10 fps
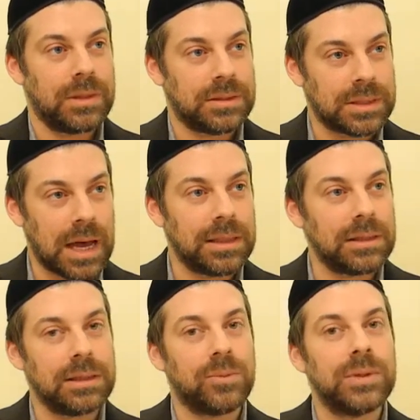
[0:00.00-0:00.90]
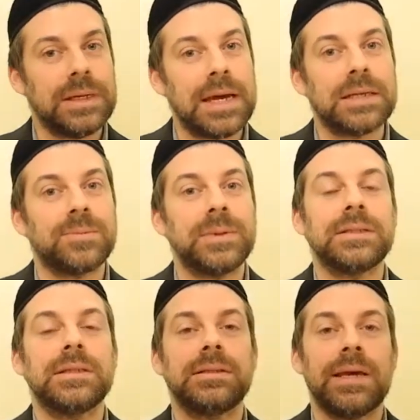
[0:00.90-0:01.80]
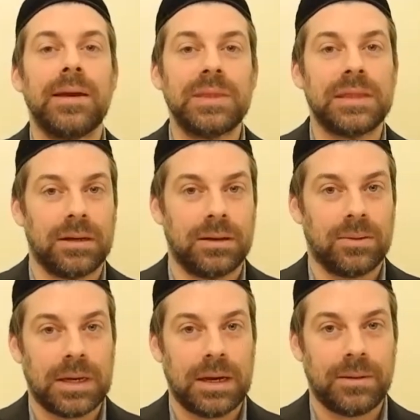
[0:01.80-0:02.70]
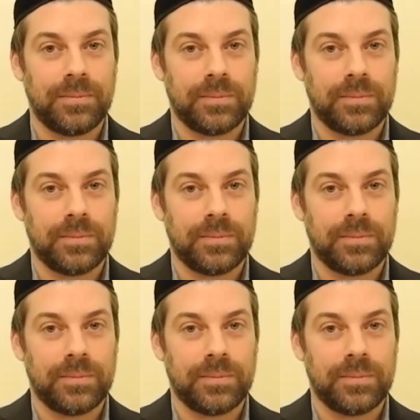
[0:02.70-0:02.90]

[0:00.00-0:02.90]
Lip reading: Solid, liquid, gas, but it's the same thing, okay?